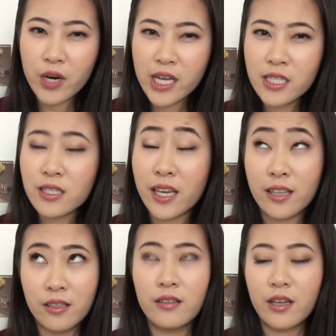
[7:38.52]
brand,
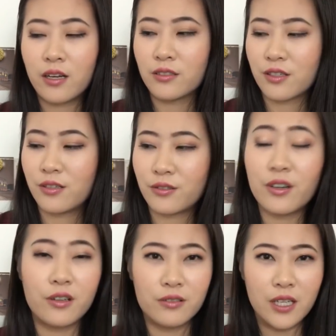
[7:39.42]
and then they also,
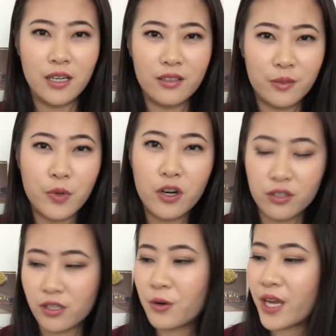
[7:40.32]
you know, they're part
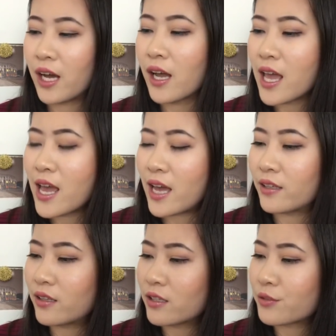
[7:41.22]
of Zoya.
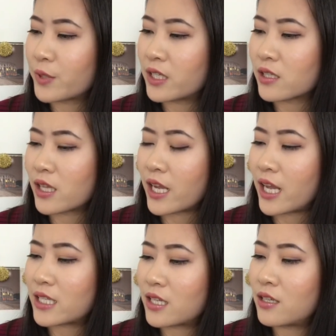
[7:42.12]
And then this one is
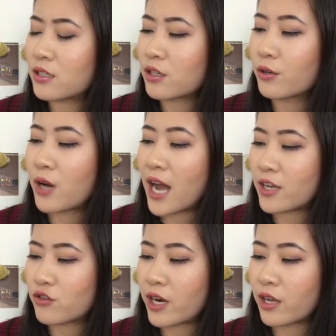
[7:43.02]
the Intense Total
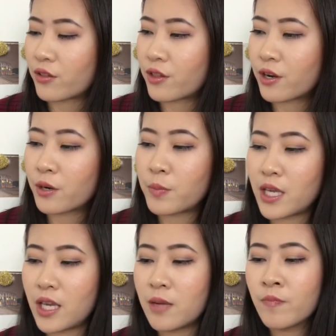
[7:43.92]
Hydrating
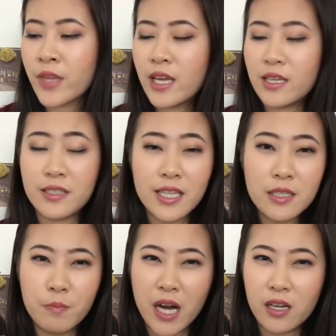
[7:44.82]
Therapy. It
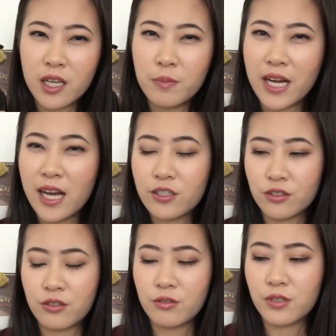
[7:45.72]
says body, but I
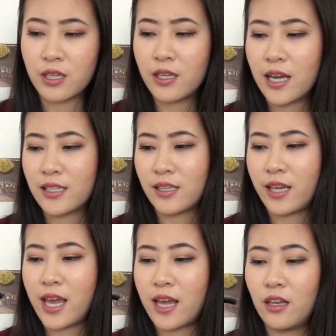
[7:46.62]
just use it as
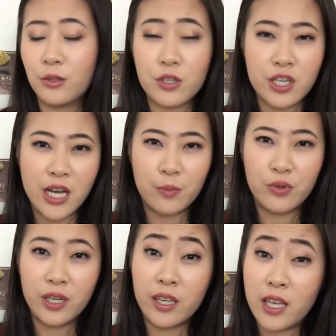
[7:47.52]
a hand lotion. I
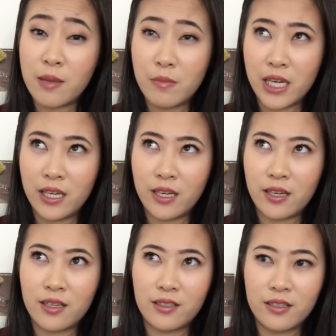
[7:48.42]
put it in
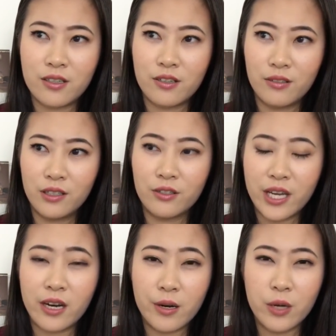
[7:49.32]
my, you know, little
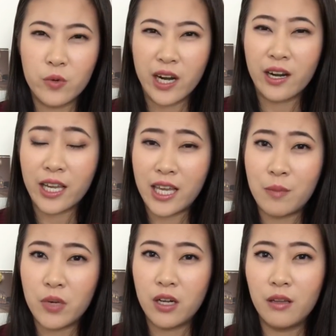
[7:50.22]
area where I
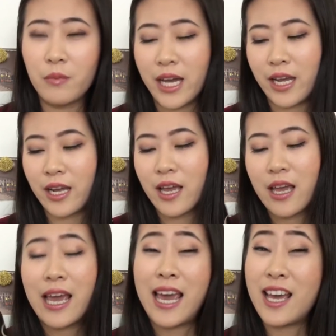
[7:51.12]
keep all of my
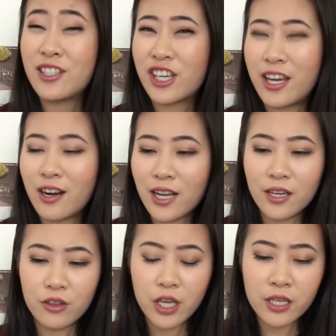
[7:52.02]
hand care
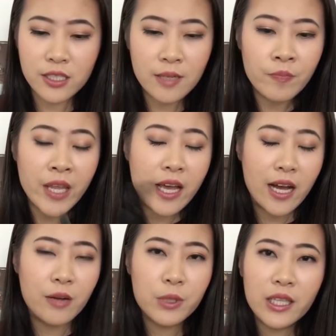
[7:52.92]
kind of things.
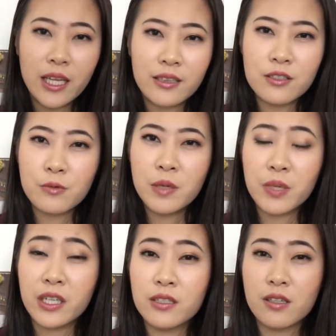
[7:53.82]
I really like this one
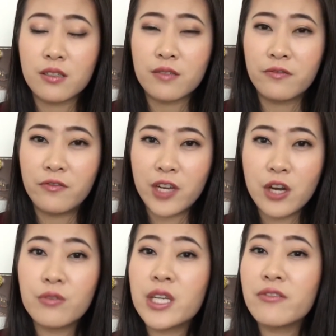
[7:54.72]
because it's
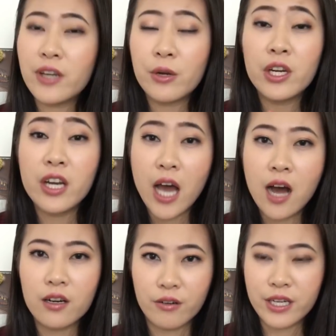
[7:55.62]
very, very
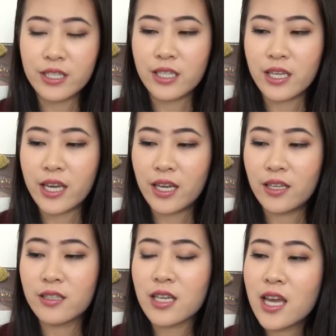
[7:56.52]
not greasy,
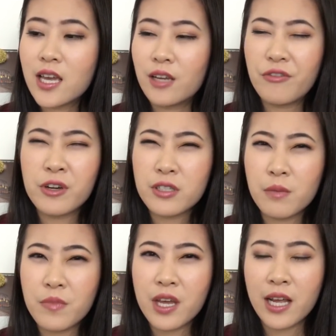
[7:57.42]
and if there's
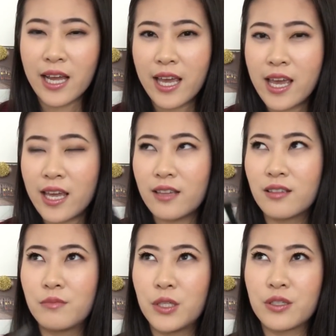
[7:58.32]
something I hate
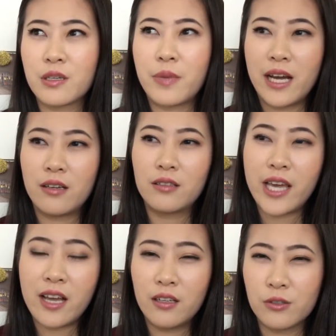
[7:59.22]
the most about
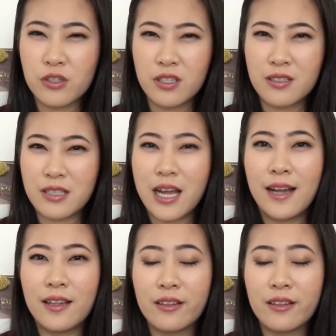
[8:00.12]
hand lotions, that